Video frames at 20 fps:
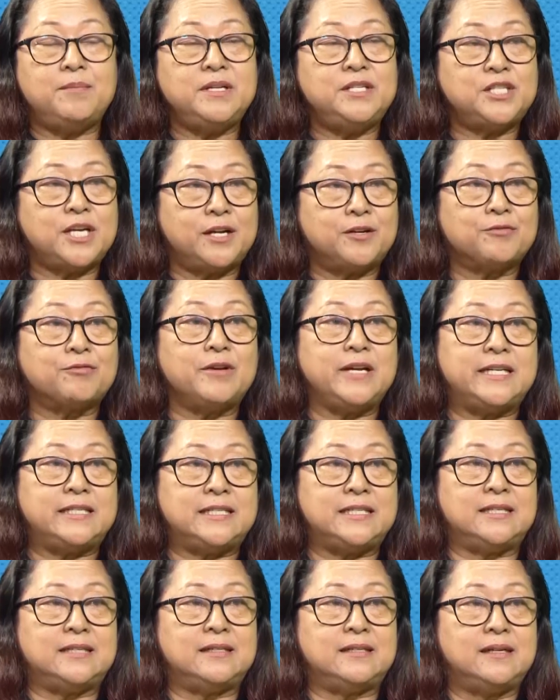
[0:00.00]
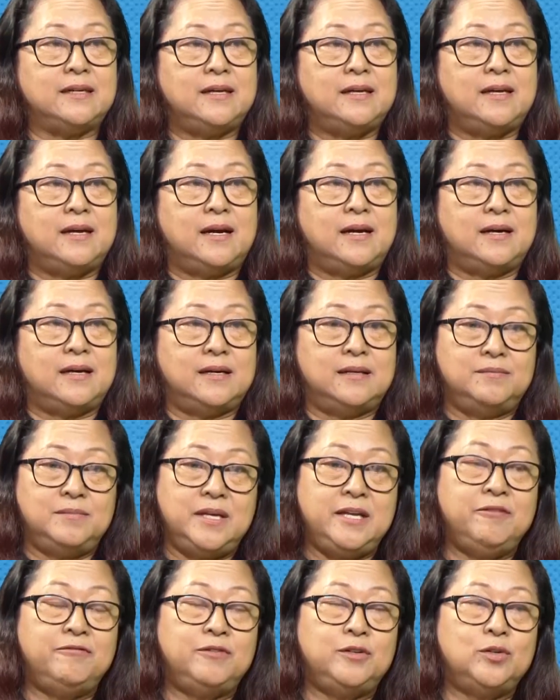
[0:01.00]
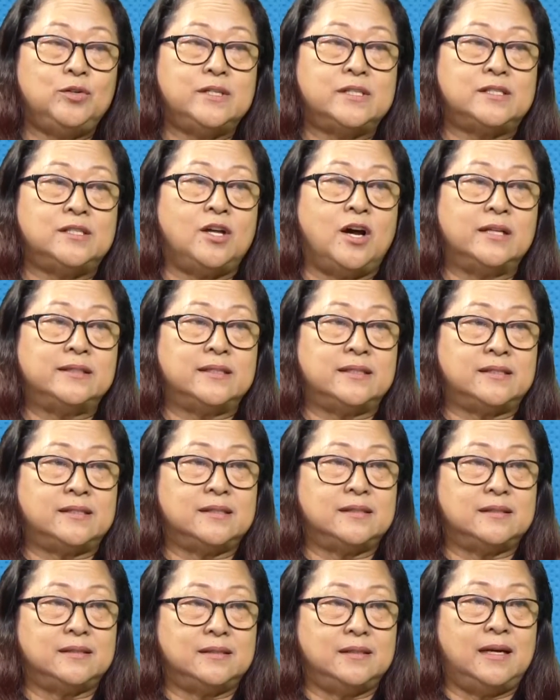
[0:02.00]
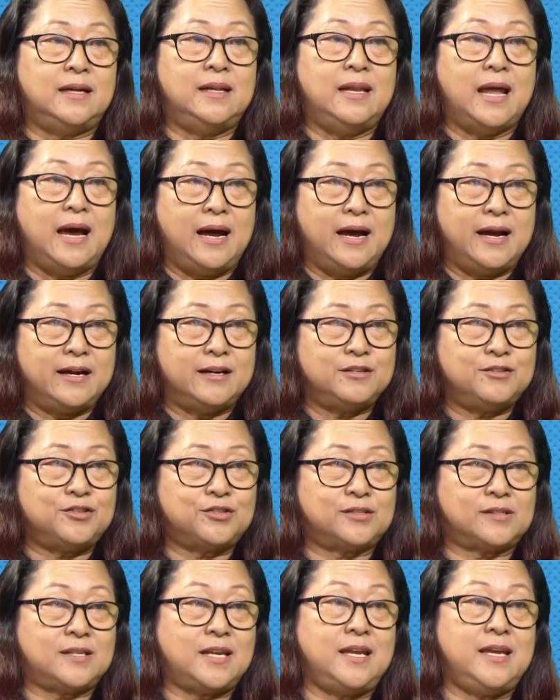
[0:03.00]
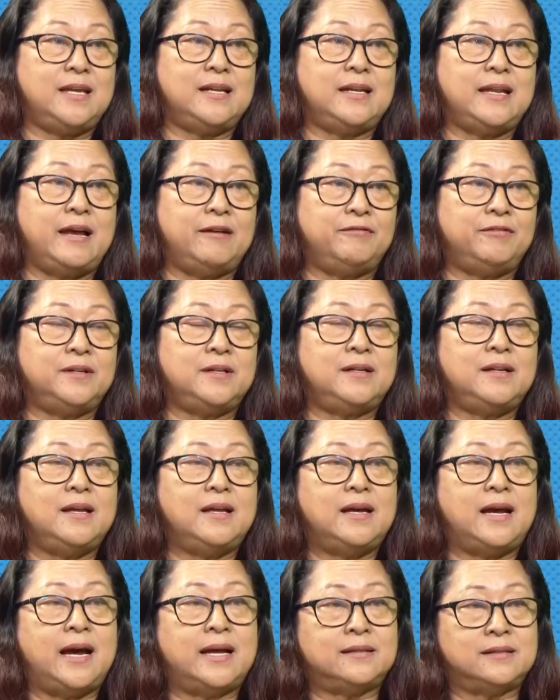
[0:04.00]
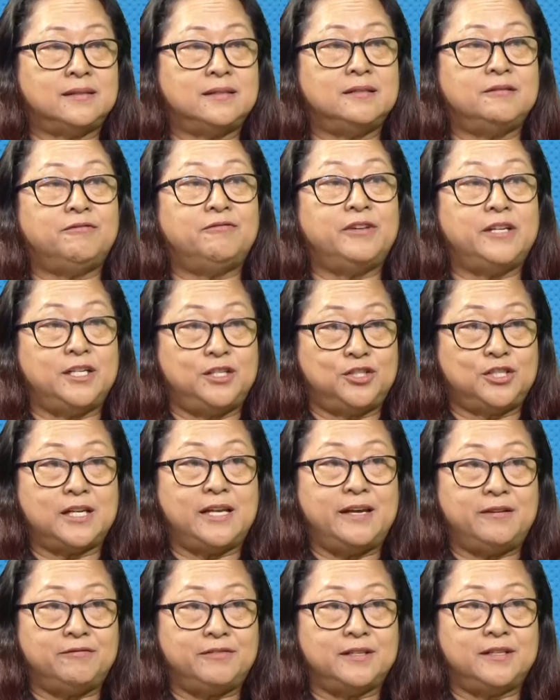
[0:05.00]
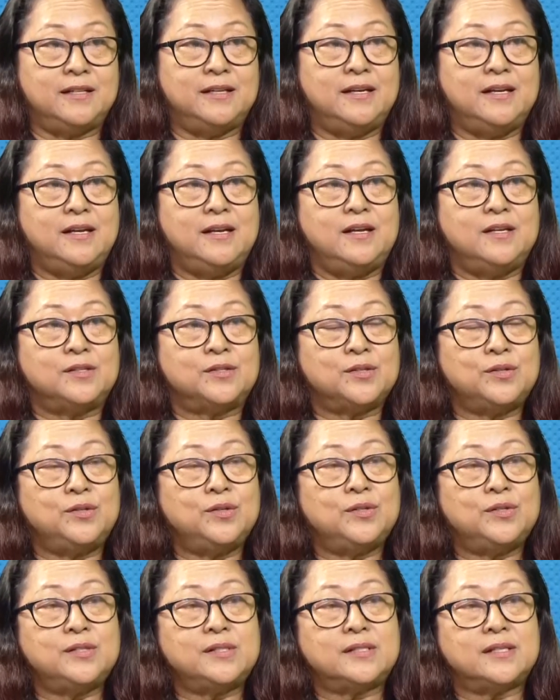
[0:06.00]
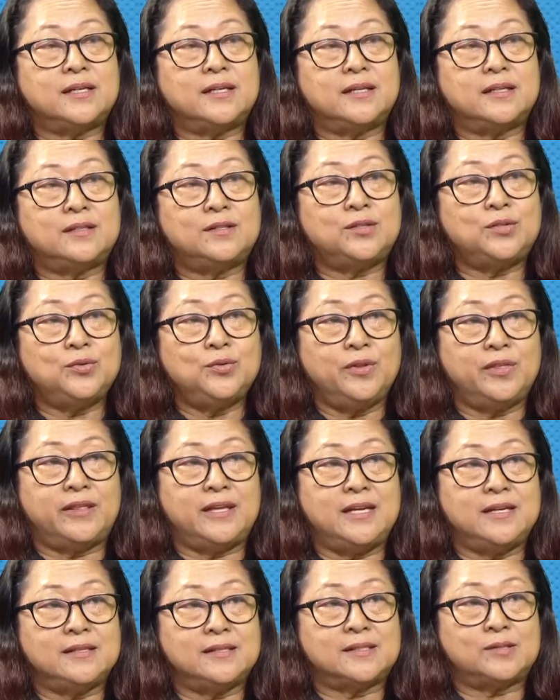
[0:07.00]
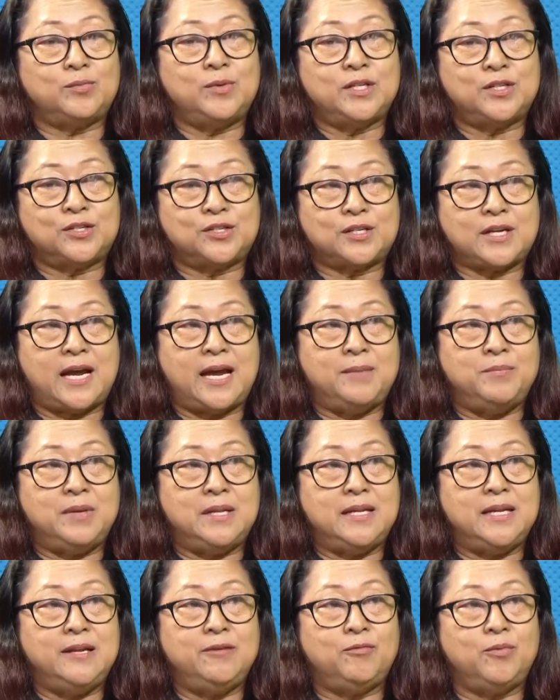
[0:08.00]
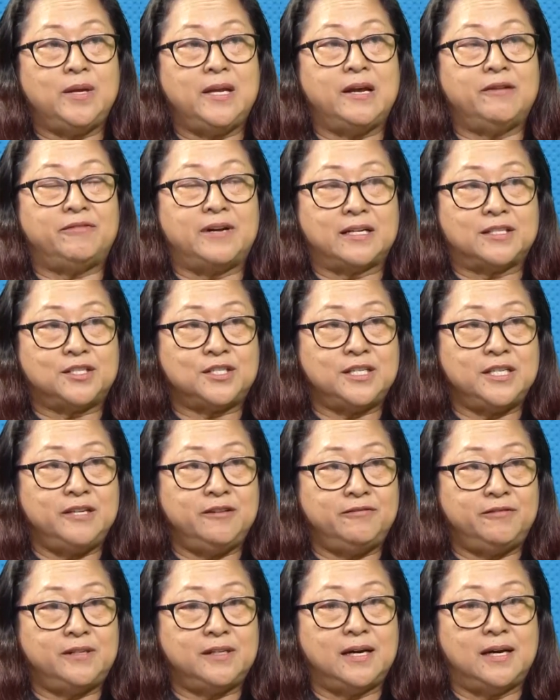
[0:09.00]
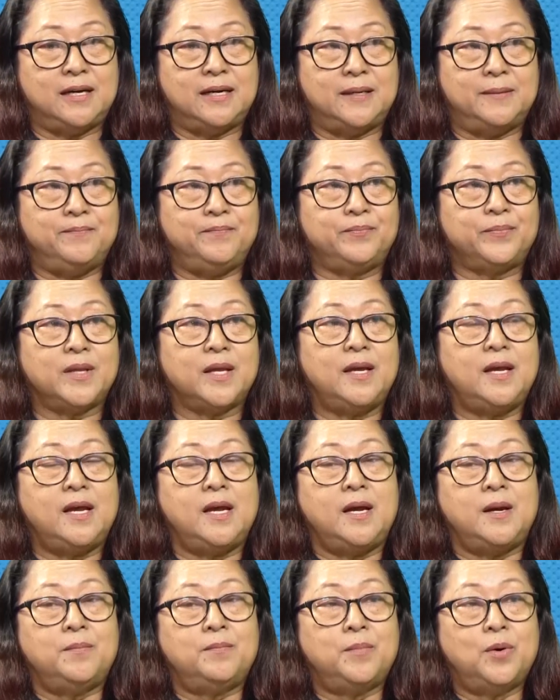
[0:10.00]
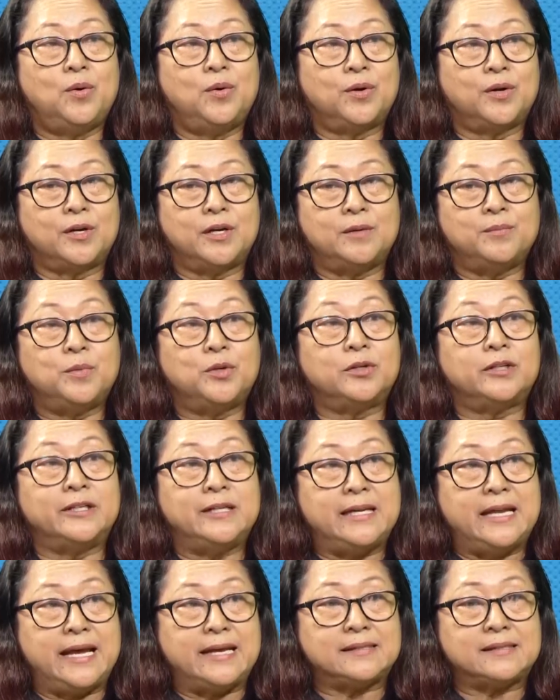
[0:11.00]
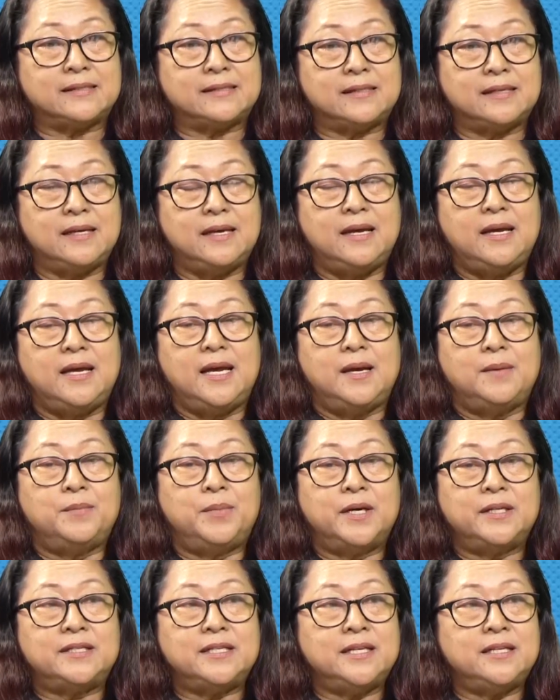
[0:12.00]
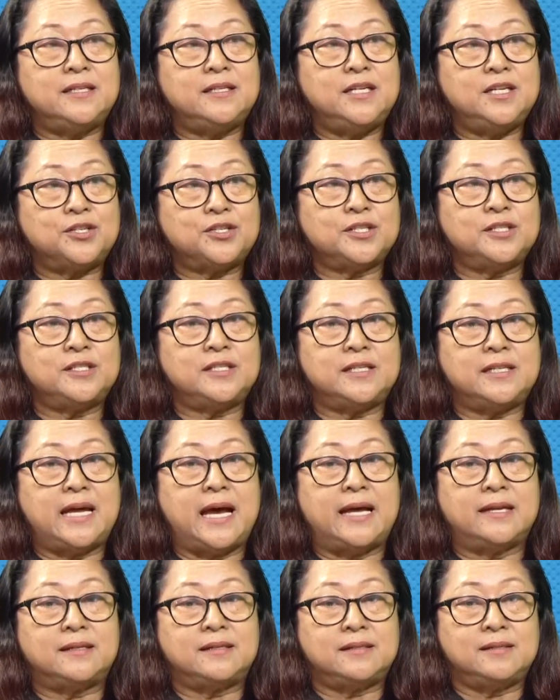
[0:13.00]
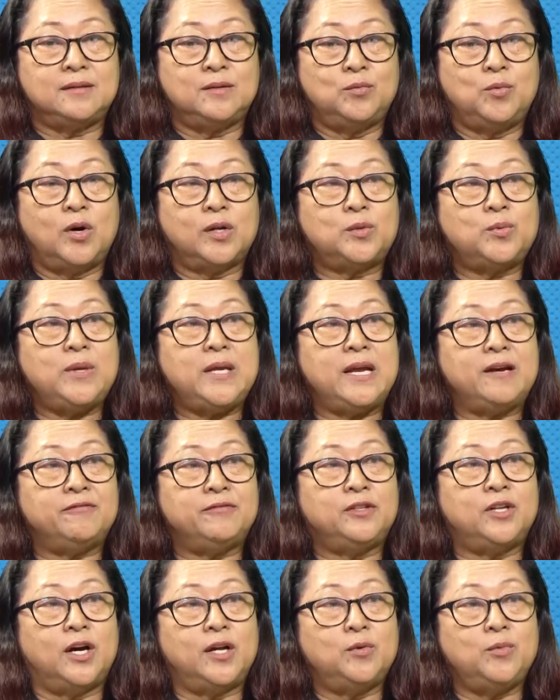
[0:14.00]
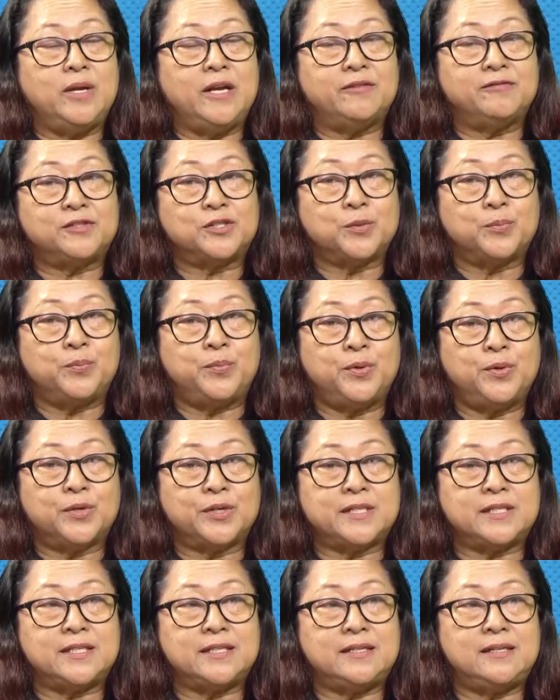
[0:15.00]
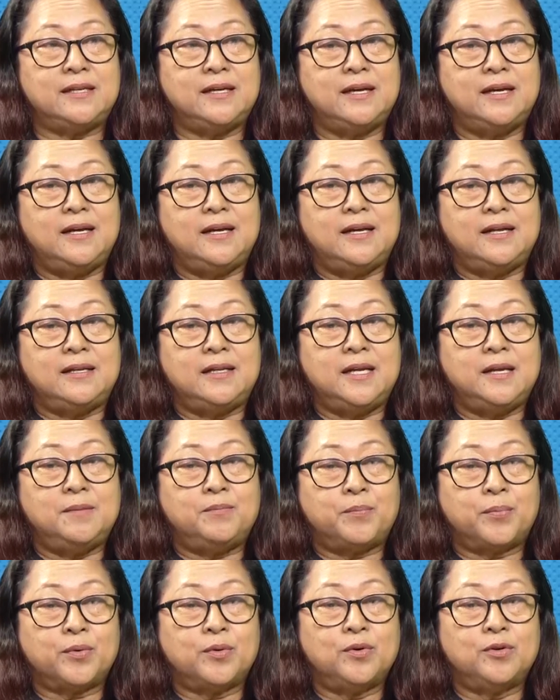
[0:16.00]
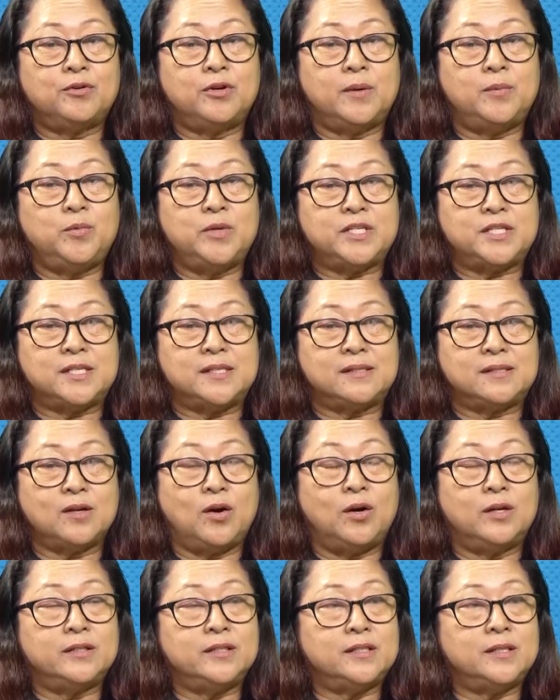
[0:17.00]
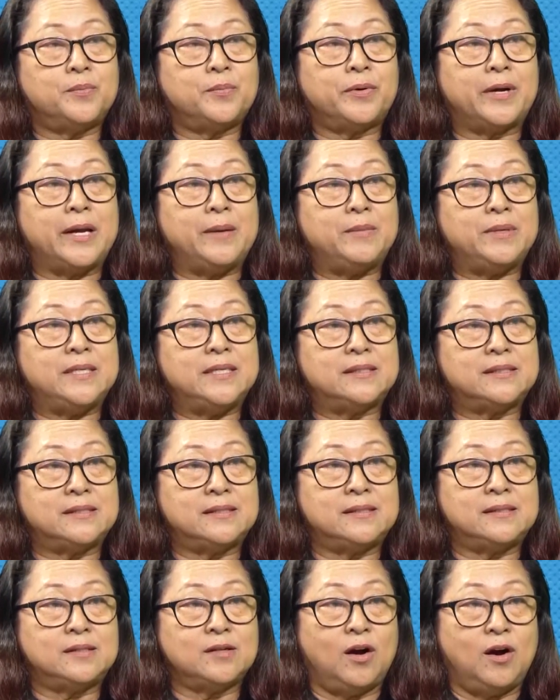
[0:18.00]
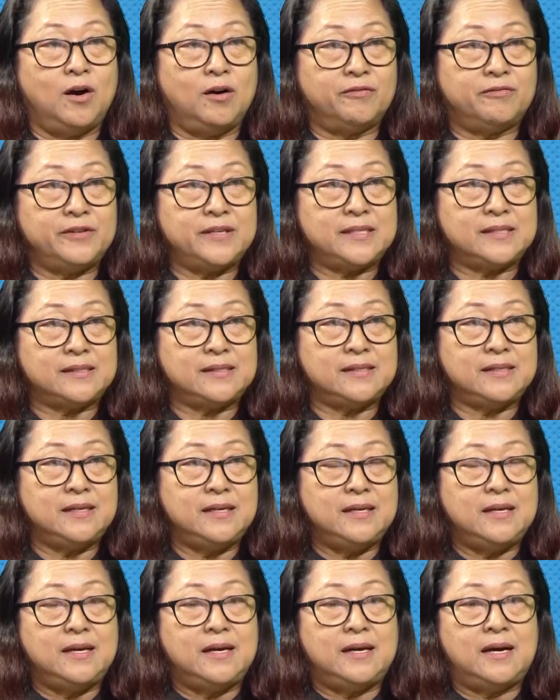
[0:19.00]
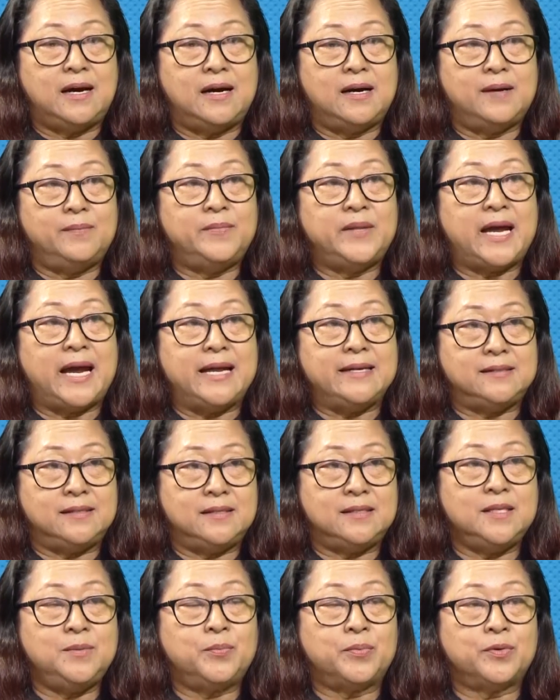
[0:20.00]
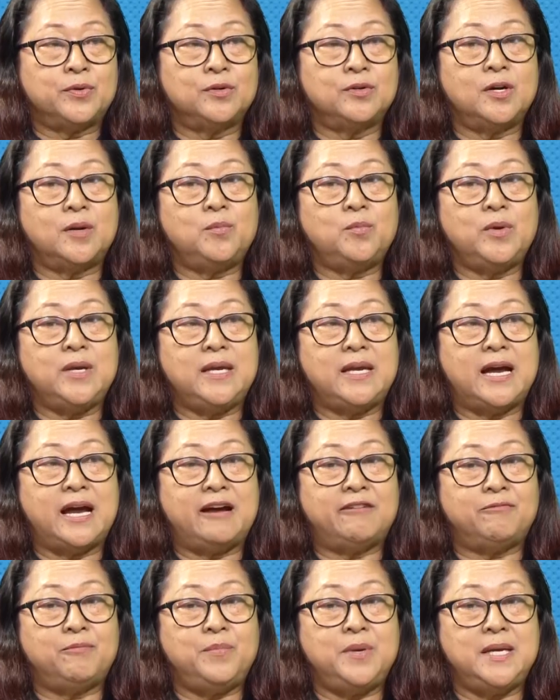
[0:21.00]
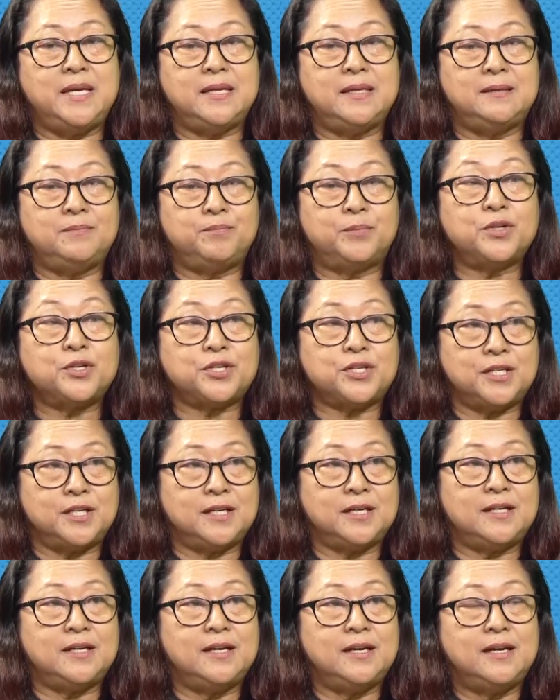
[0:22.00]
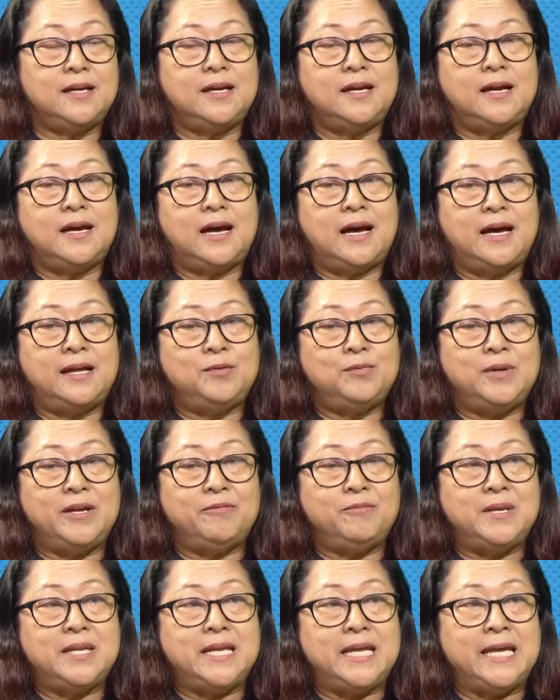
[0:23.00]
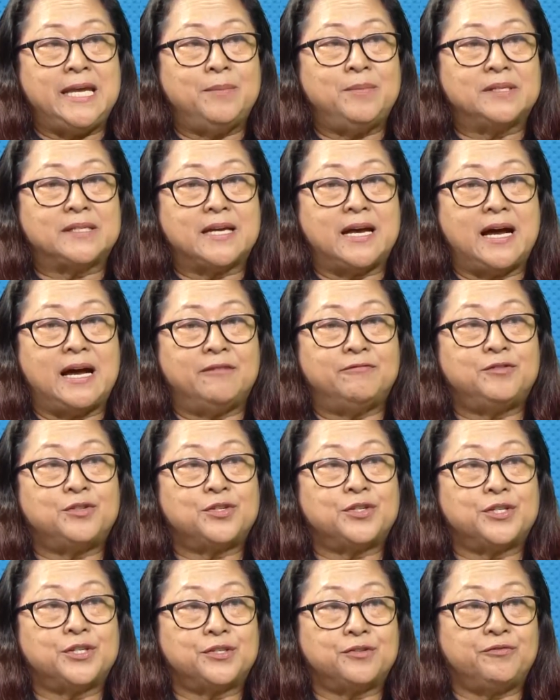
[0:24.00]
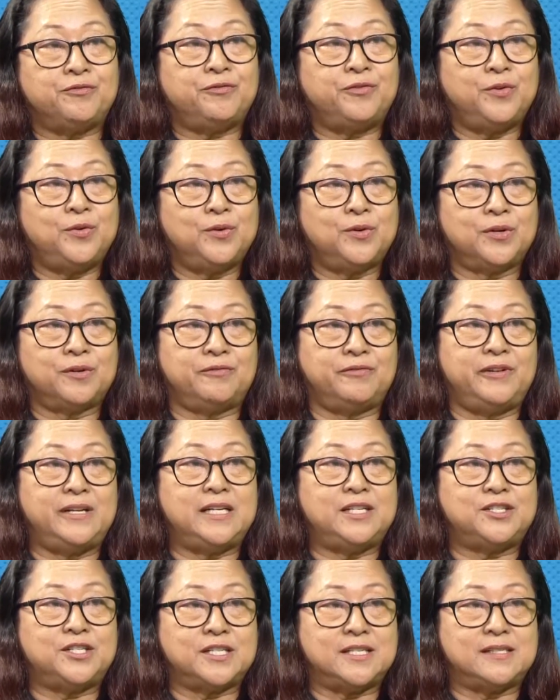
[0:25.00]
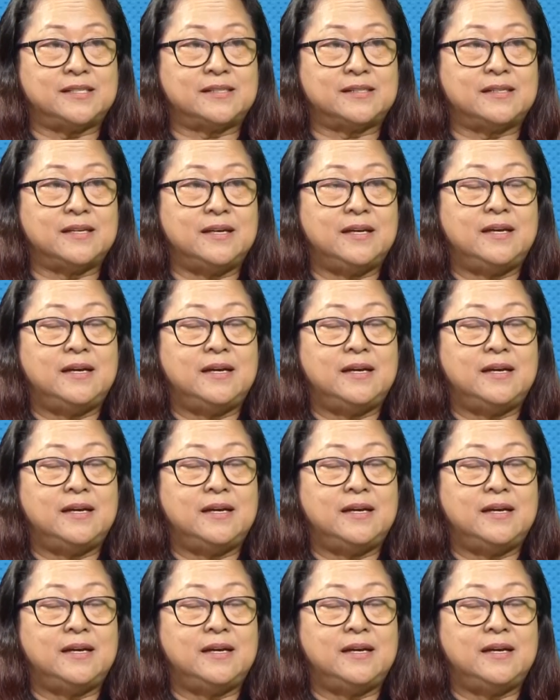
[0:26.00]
generated, even though it's not at a large scale level, at the village level. So those are two things which I believe we have achieved more or less. But in addition to that, what we have done, we have supported the program which is under the Prime Minister's office, the ICT program. We have been pushing and we have been able to have 34 villages